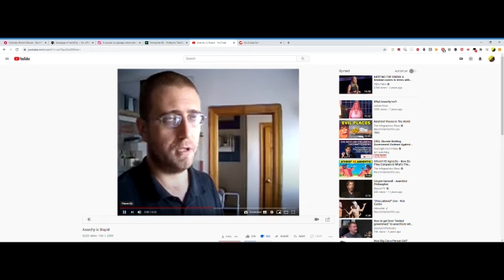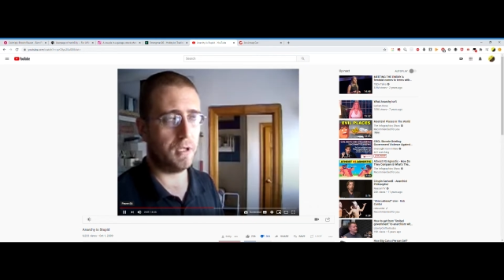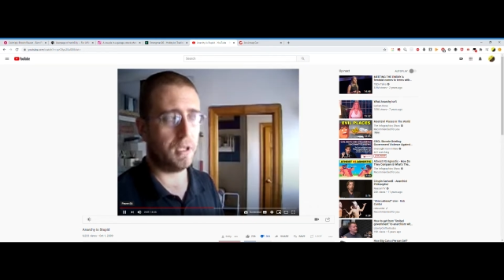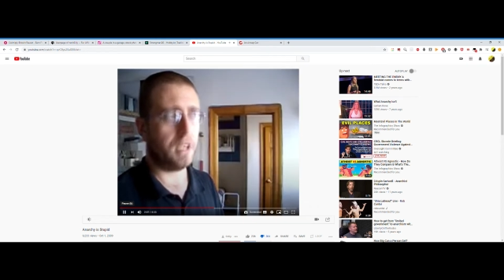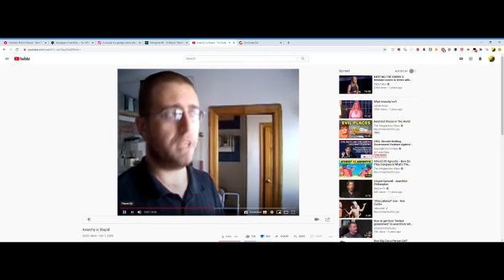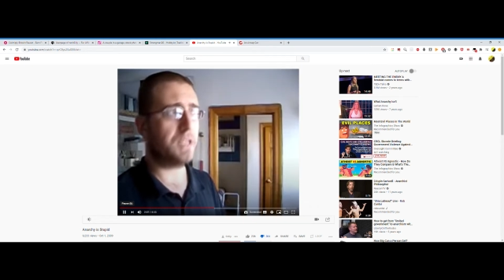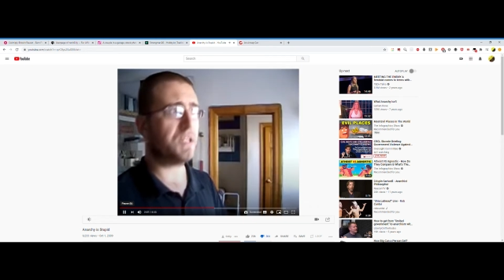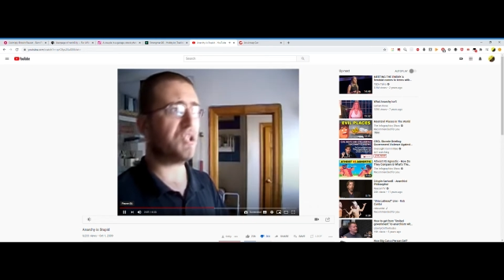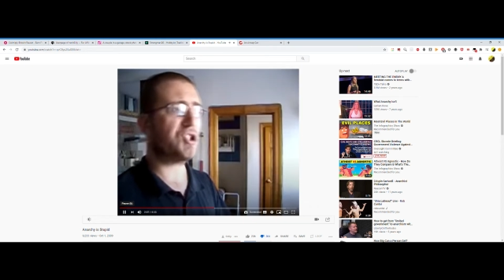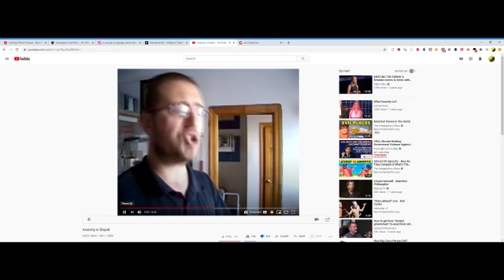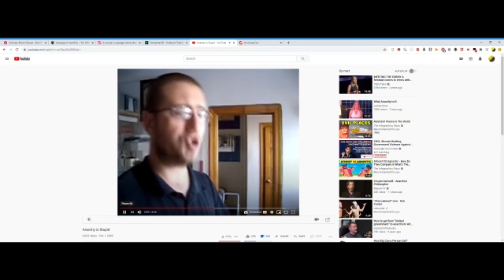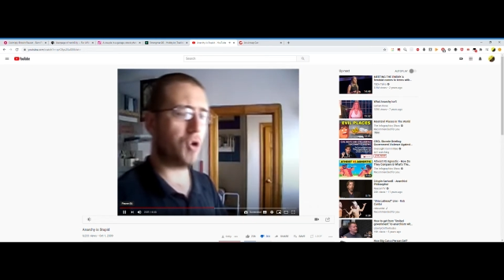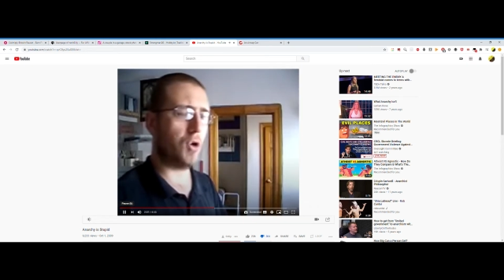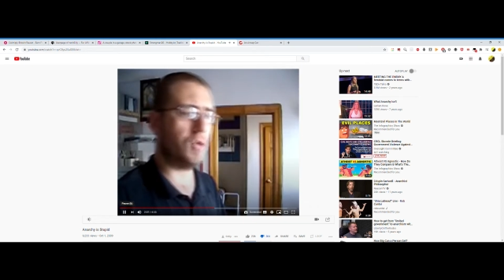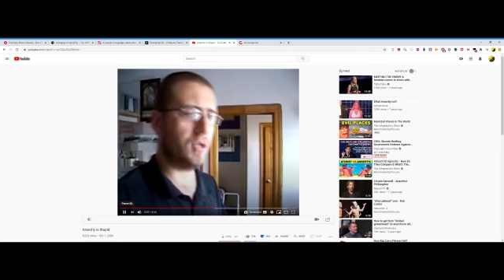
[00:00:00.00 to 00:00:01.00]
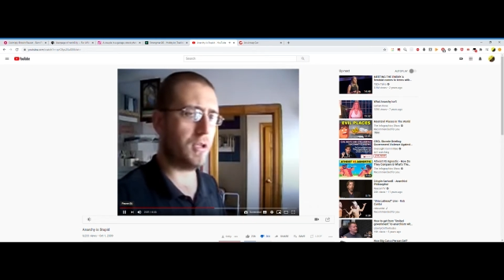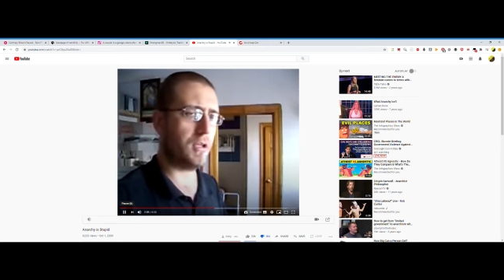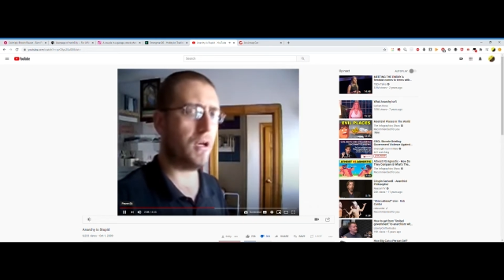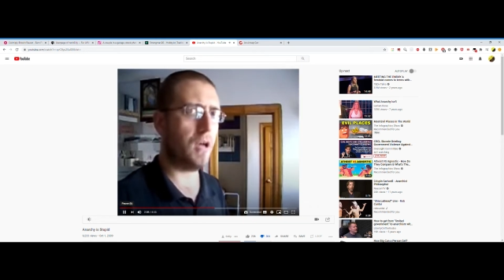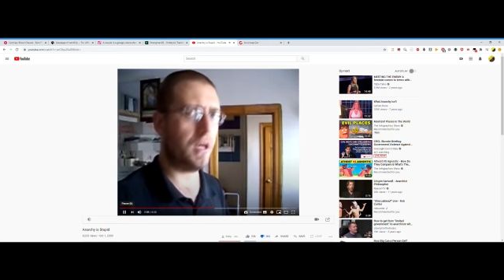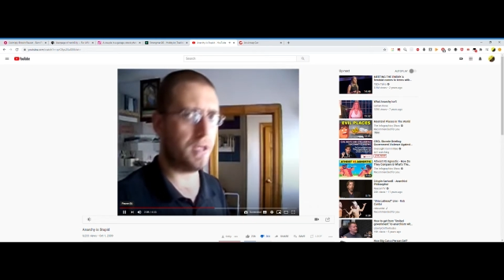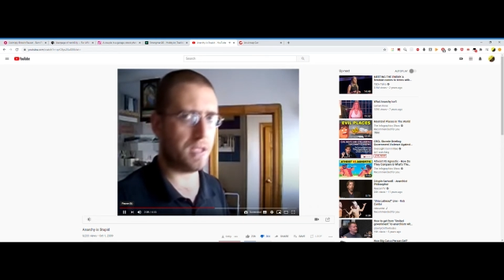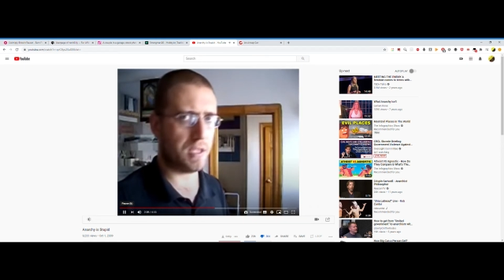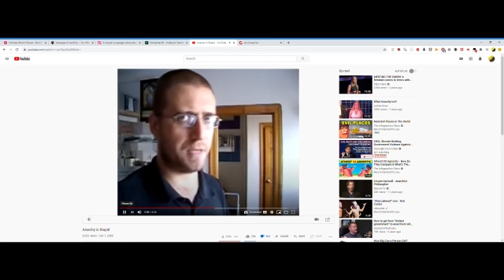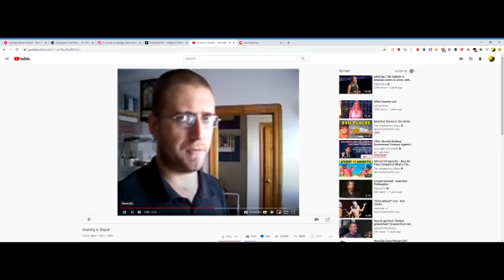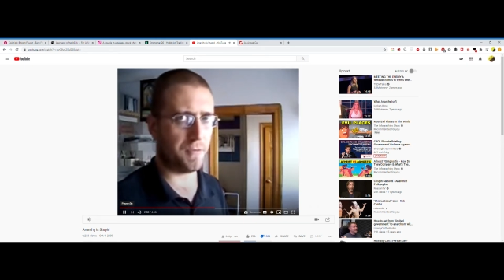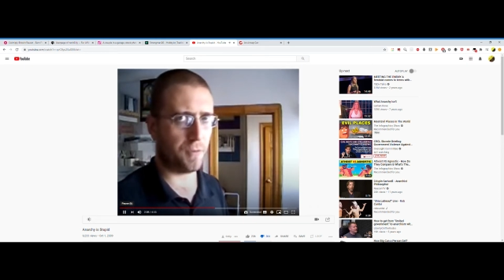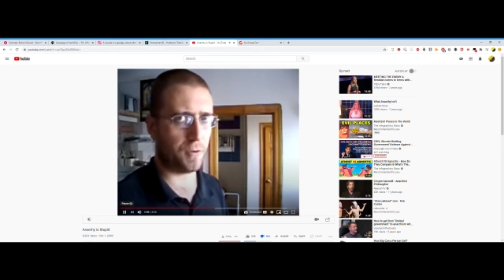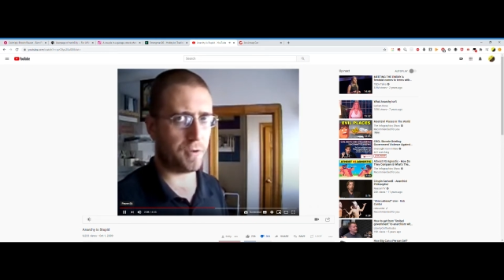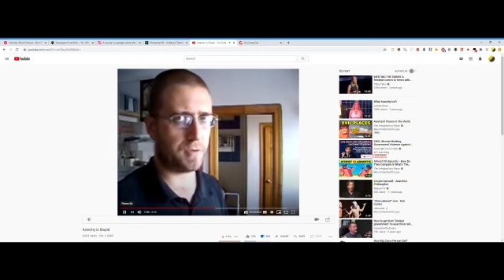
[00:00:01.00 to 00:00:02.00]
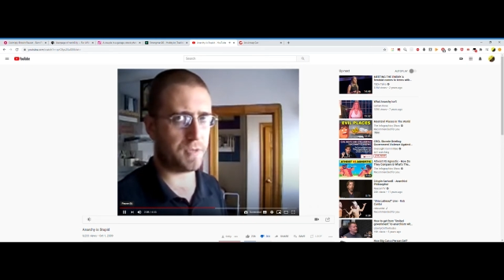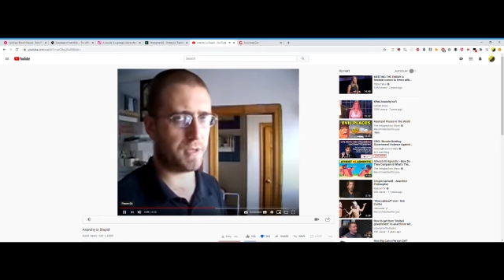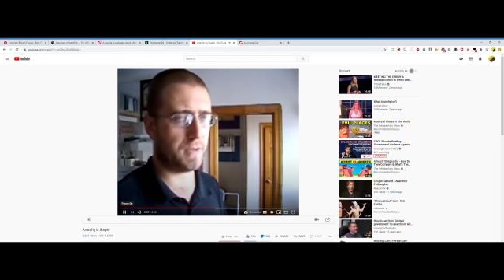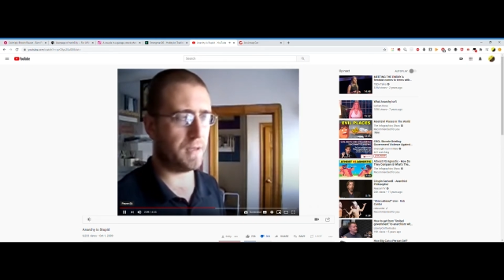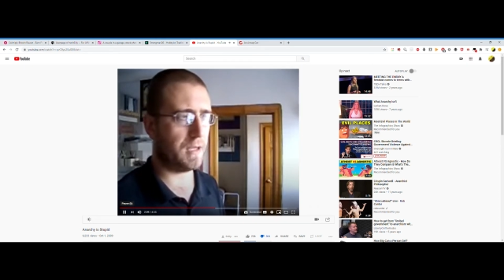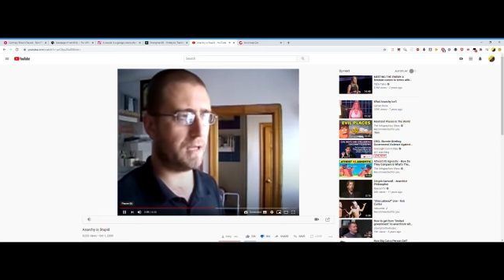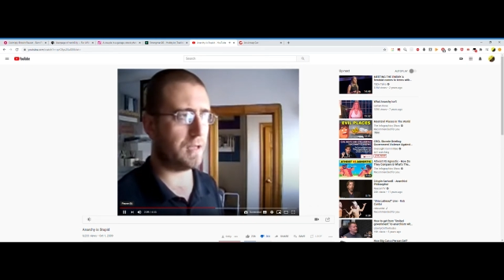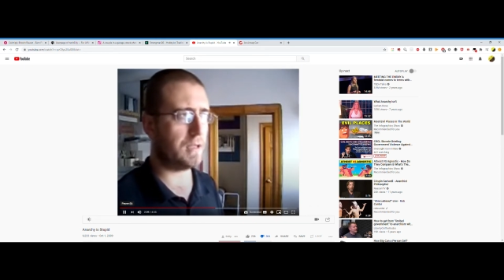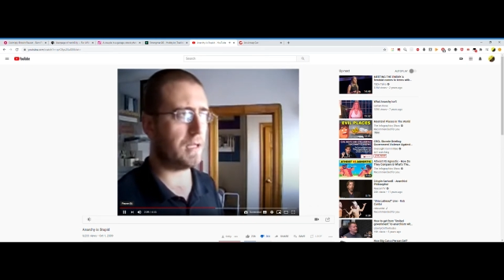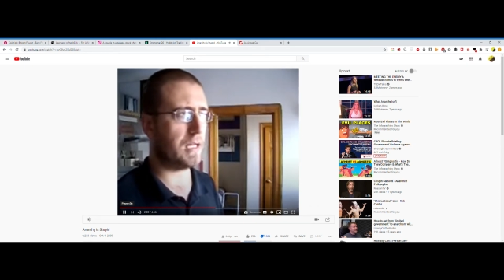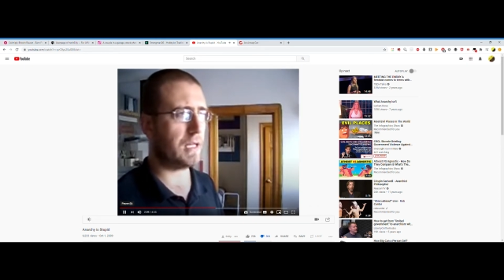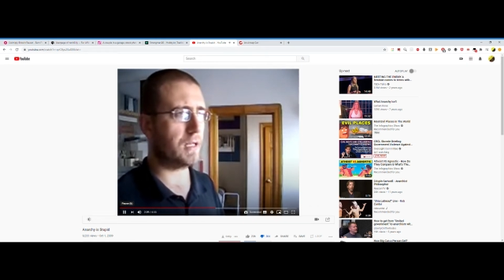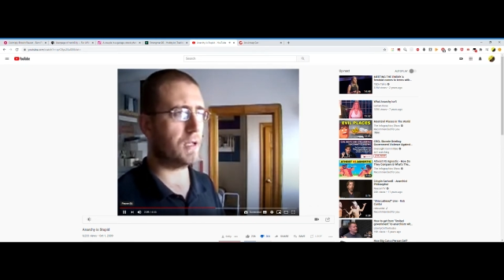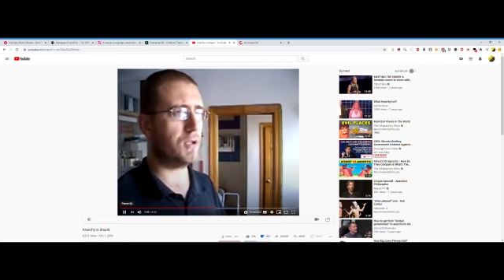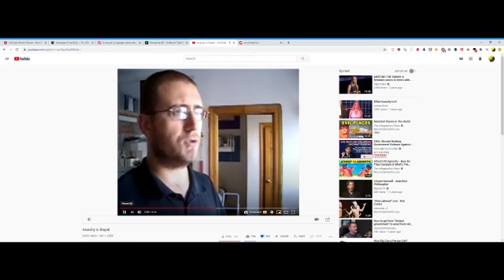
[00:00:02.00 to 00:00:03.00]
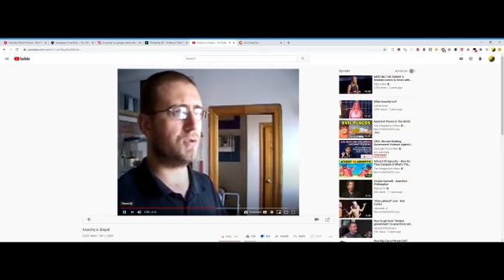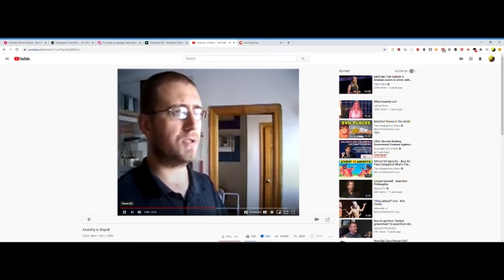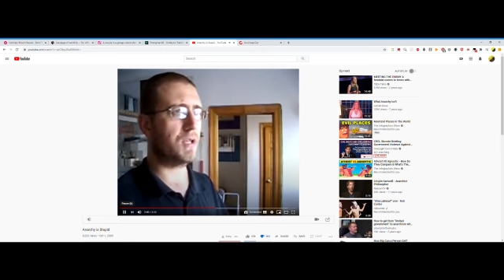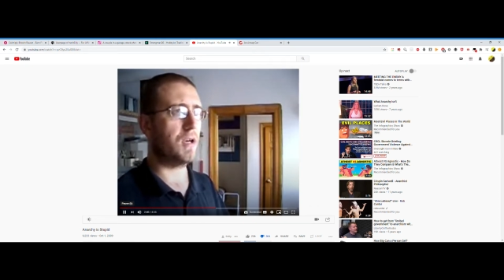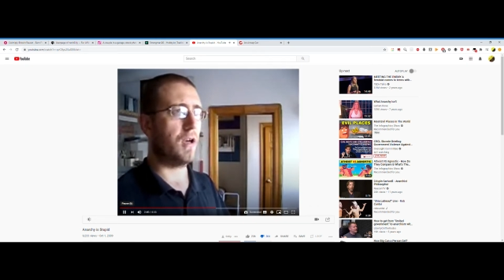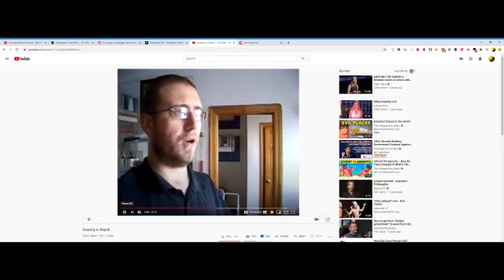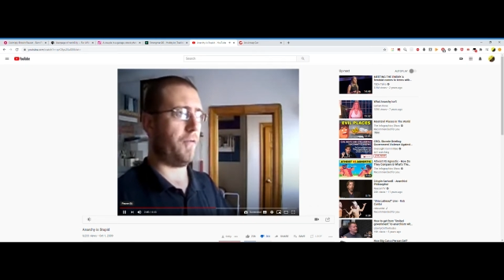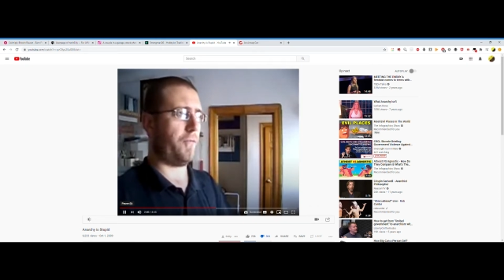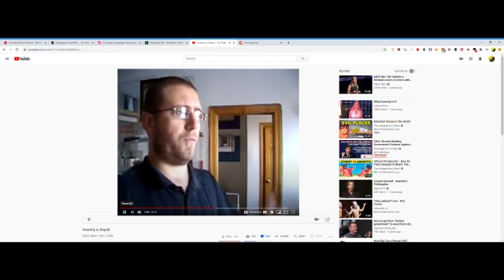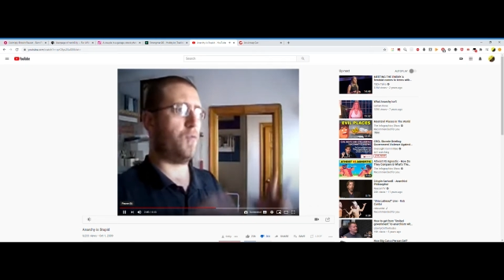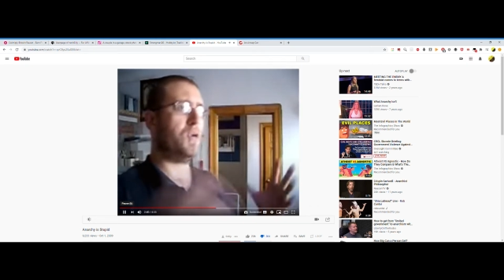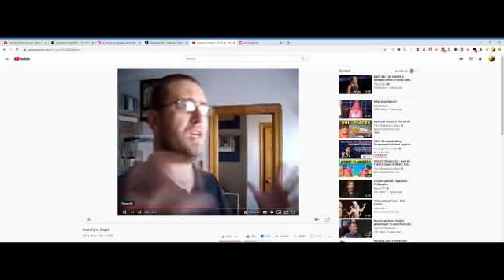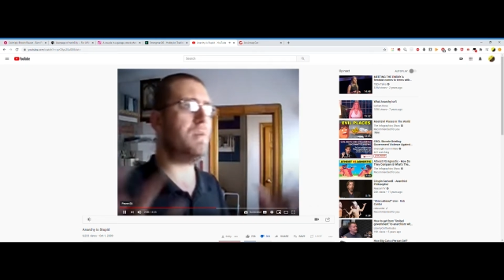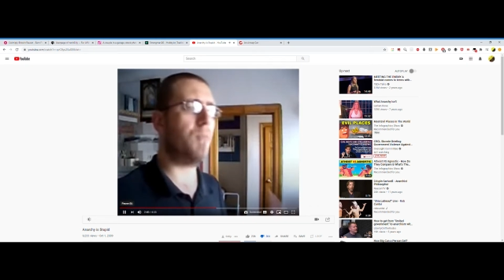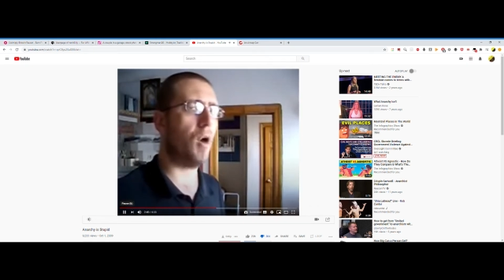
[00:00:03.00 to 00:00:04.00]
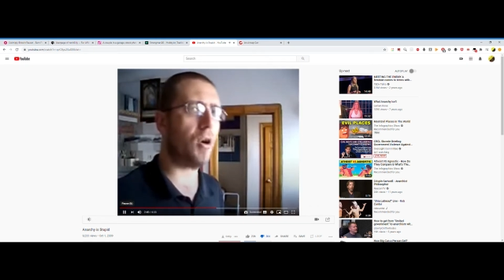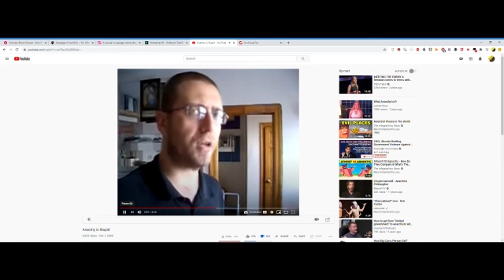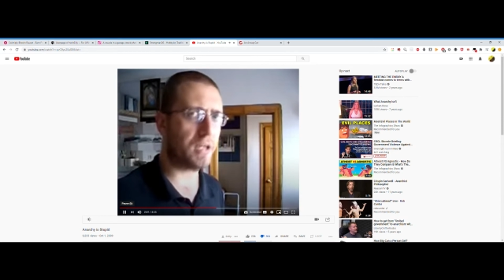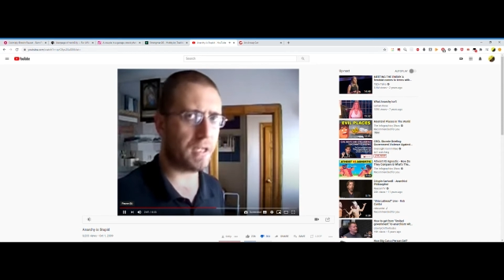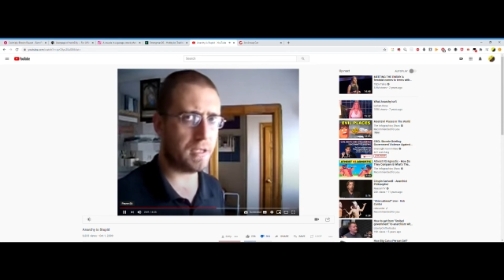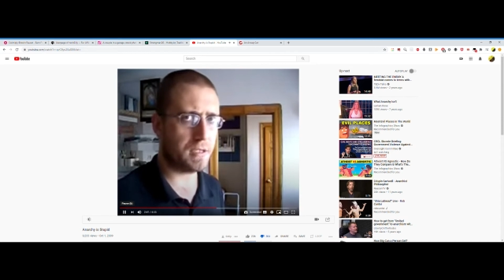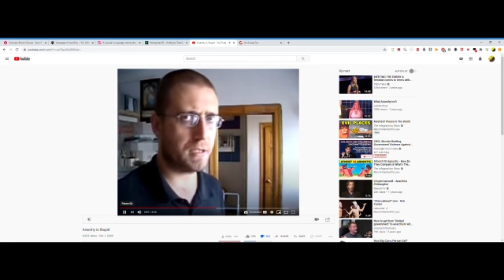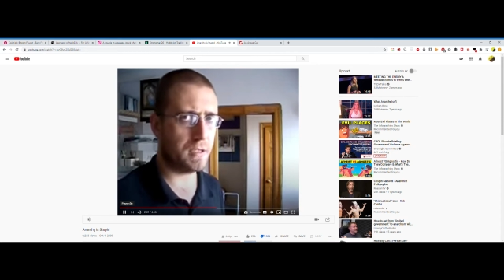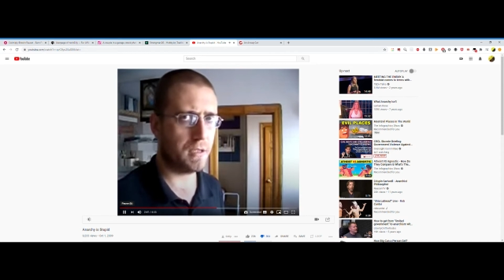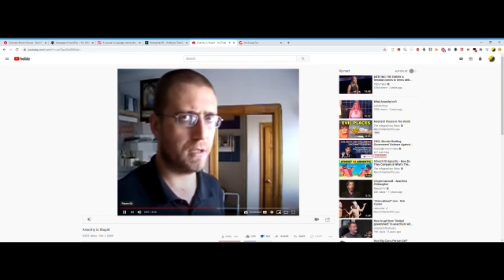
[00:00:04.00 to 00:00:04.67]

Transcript: It is a stolen concept for them to think that they can use a free market